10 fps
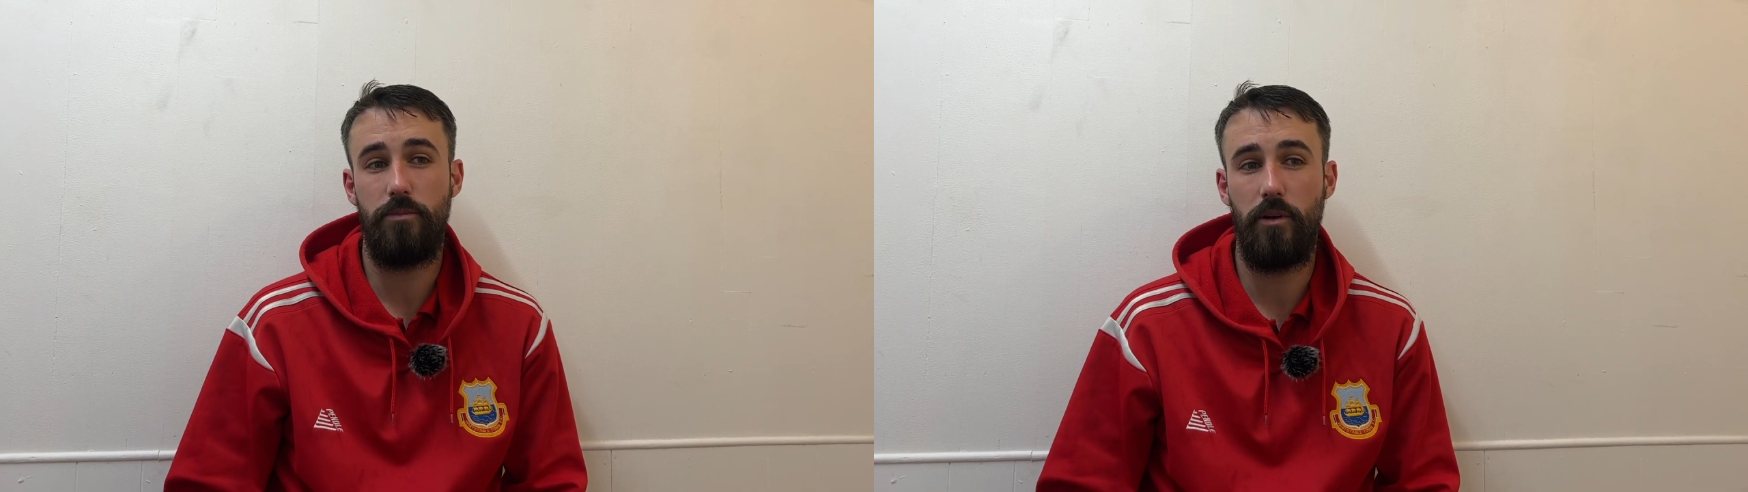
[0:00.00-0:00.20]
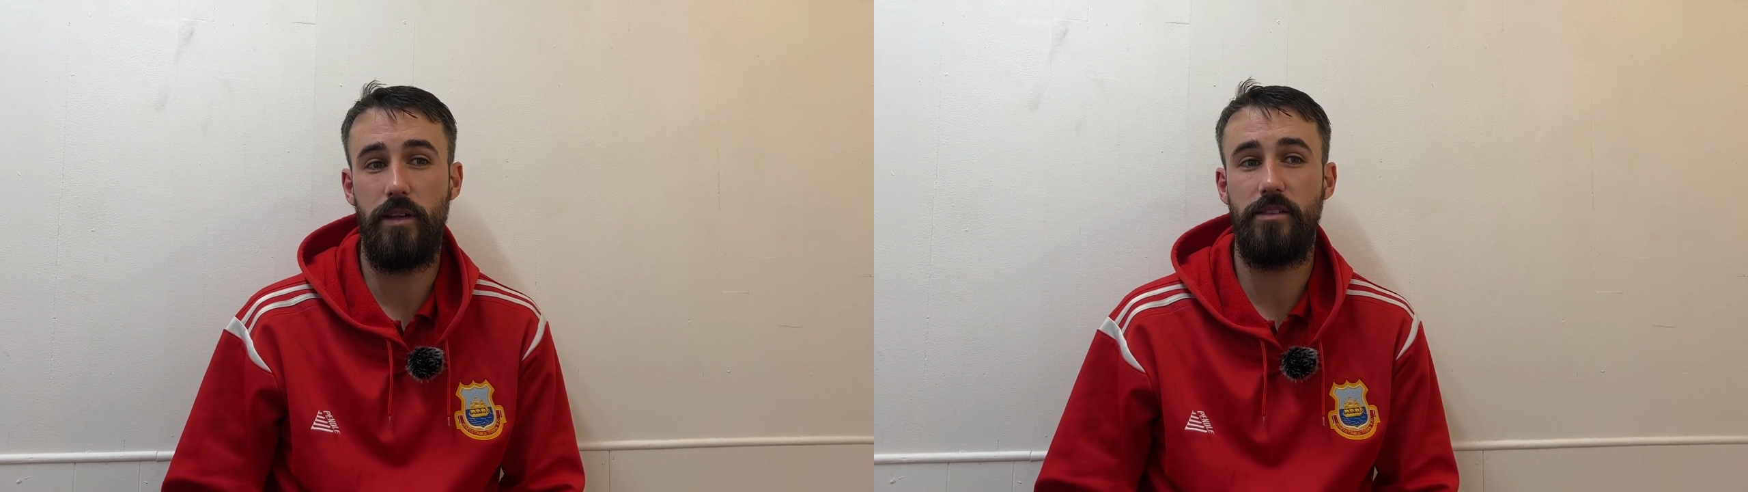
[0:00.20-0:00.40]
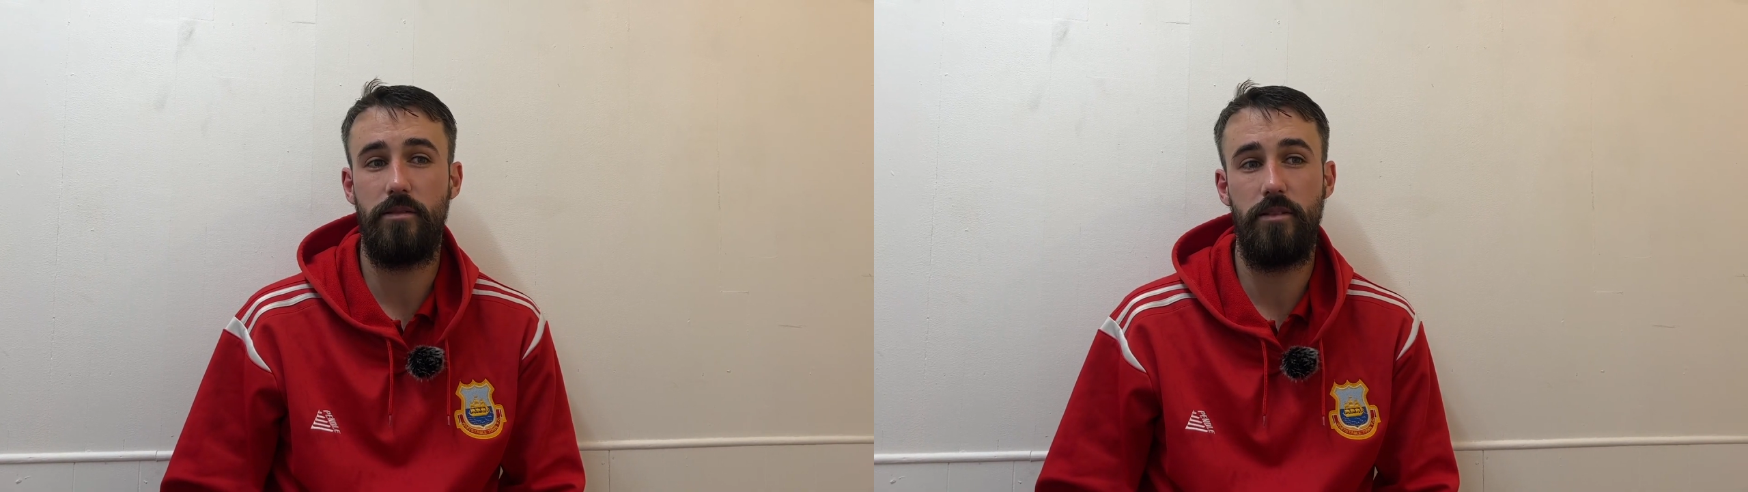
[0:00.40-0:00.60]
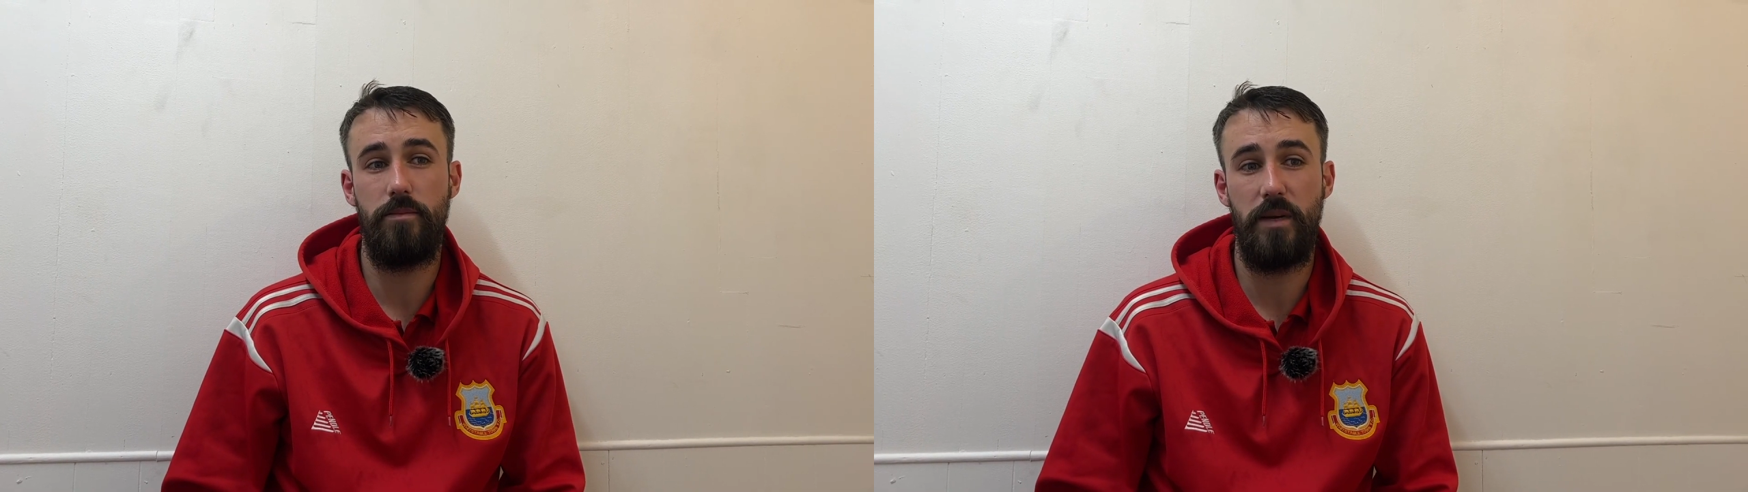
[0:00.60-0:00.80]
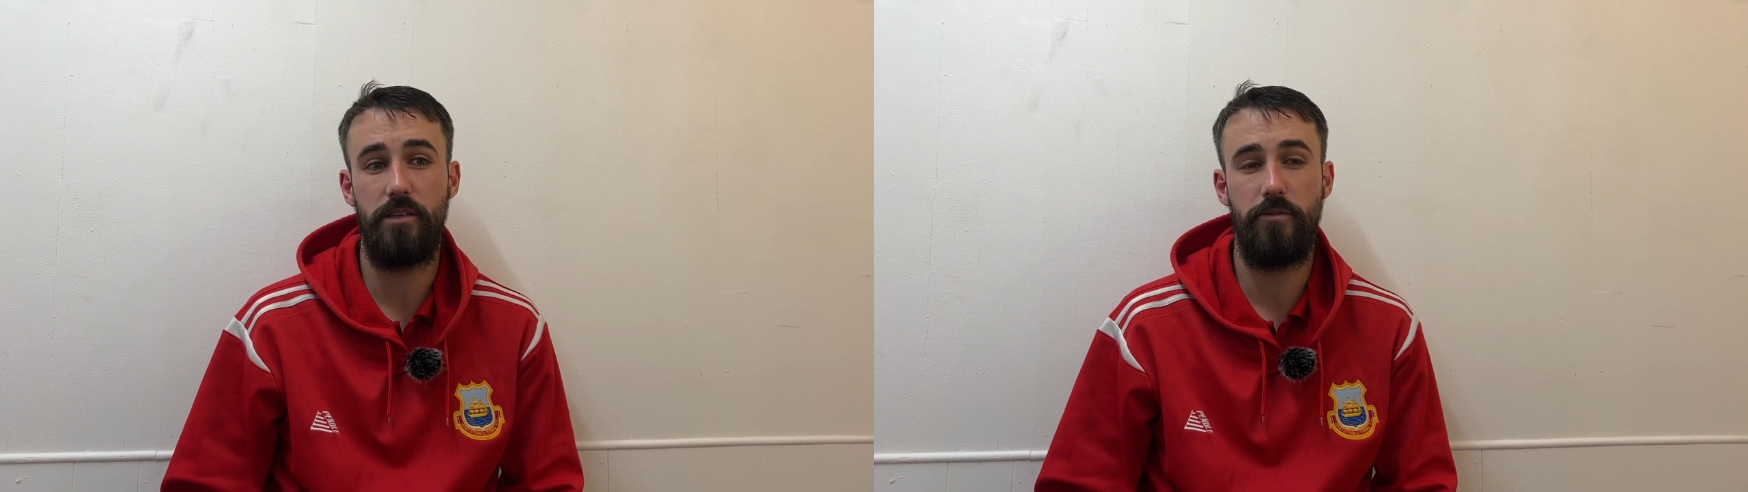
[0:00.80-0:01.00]
probably the
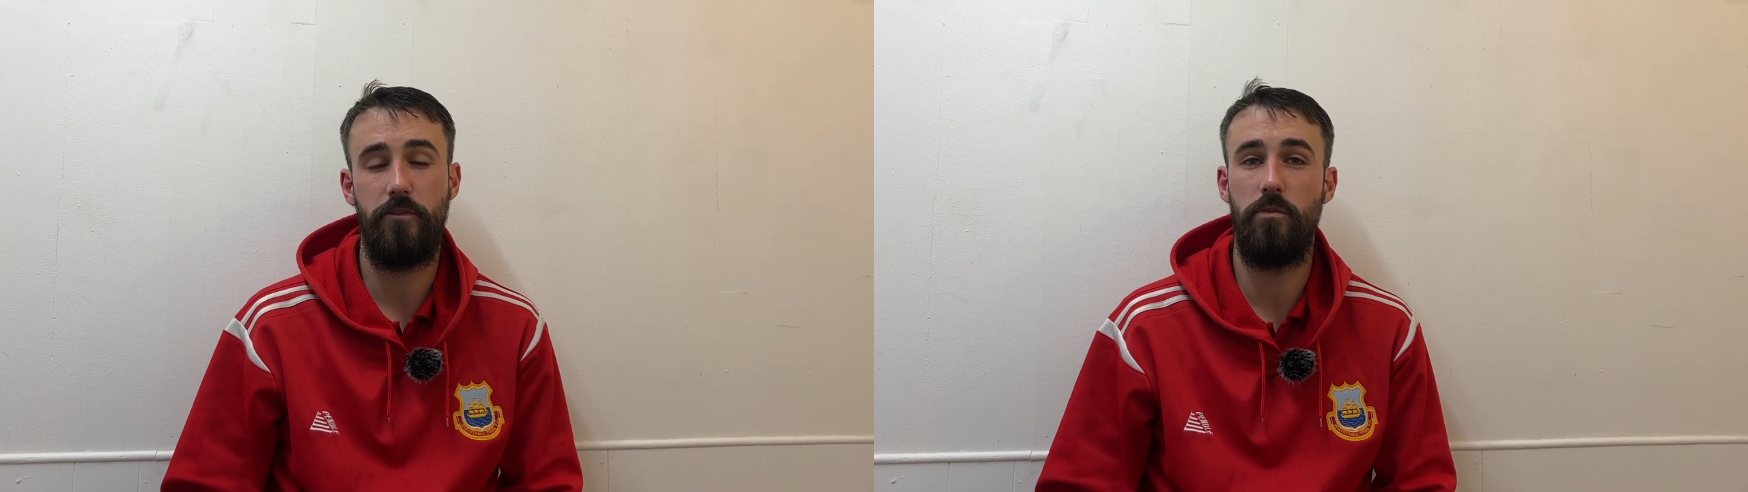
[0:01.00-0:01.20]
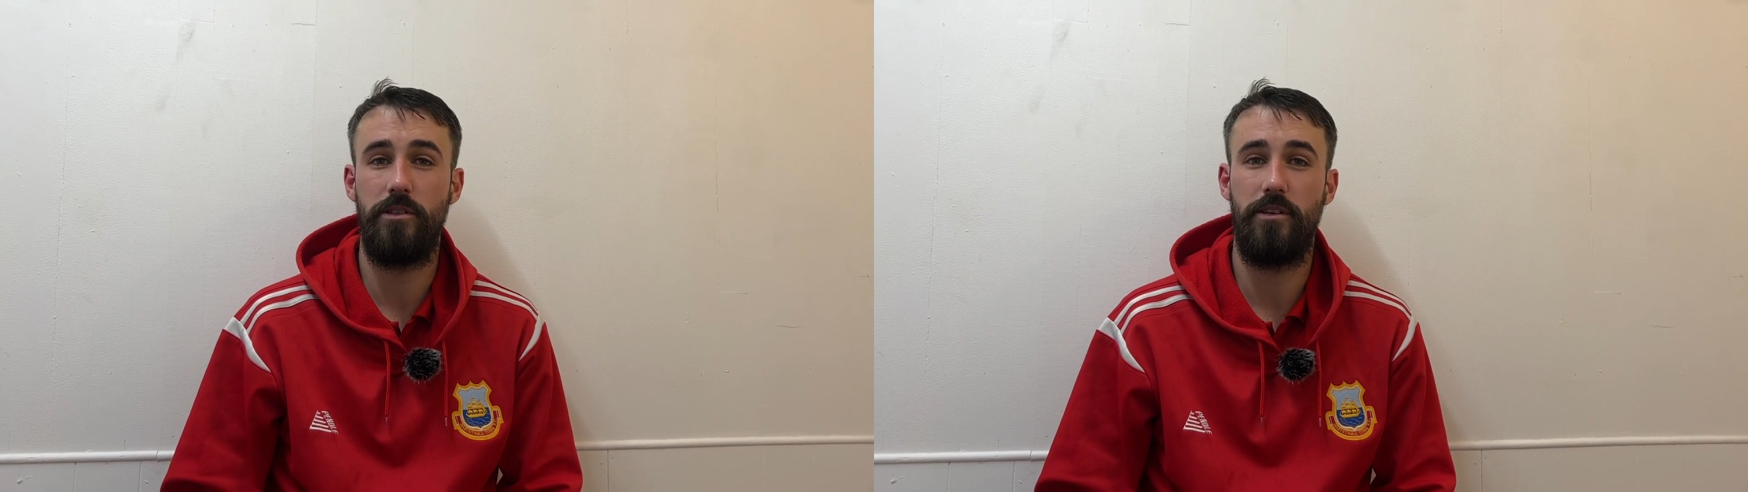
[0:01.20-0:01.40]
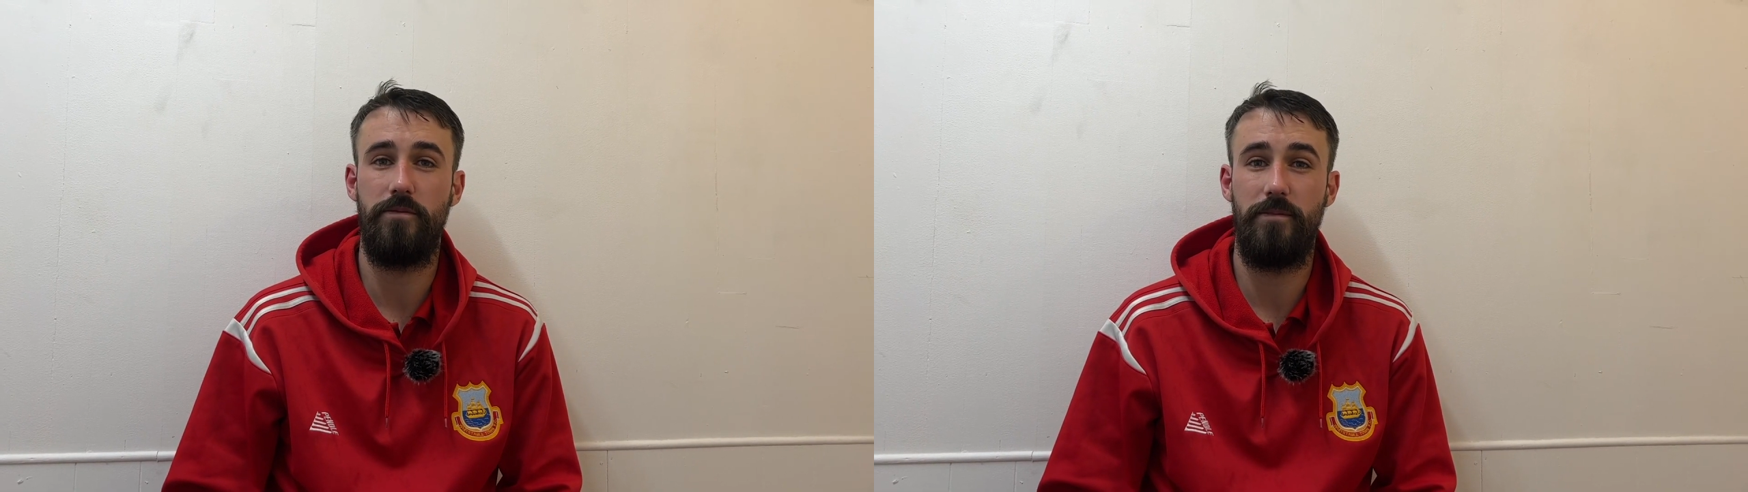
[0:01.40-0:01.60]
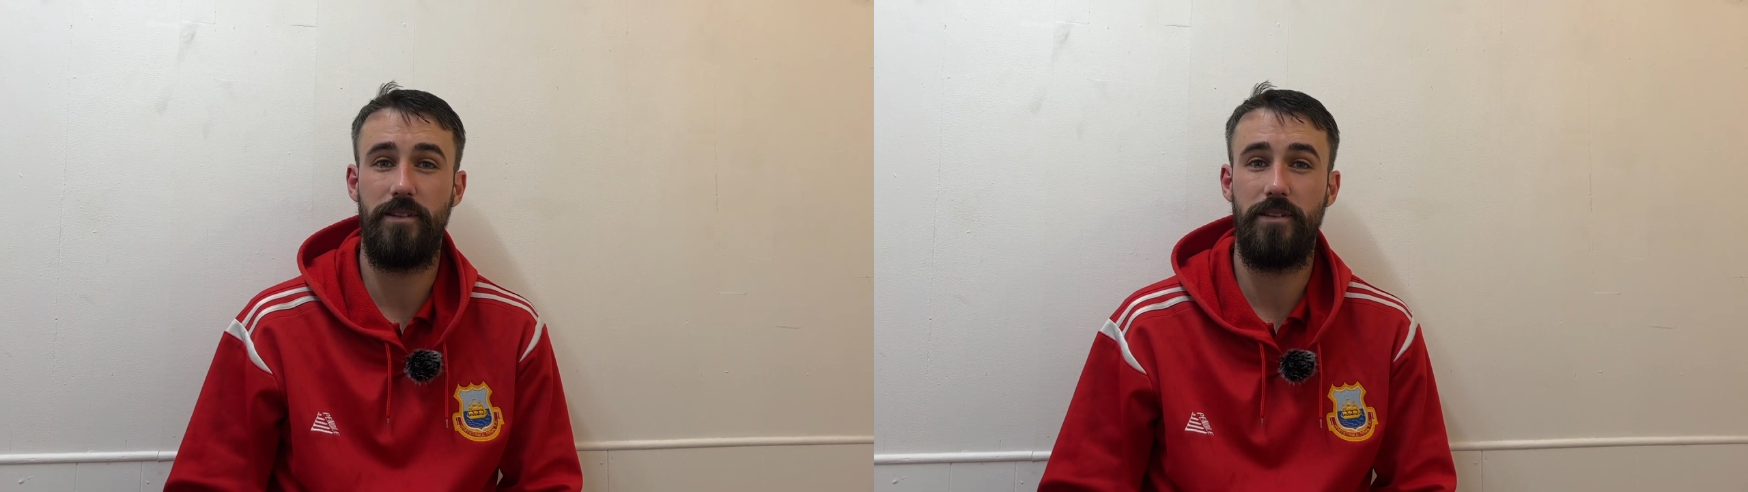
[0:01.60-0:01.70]
best performance of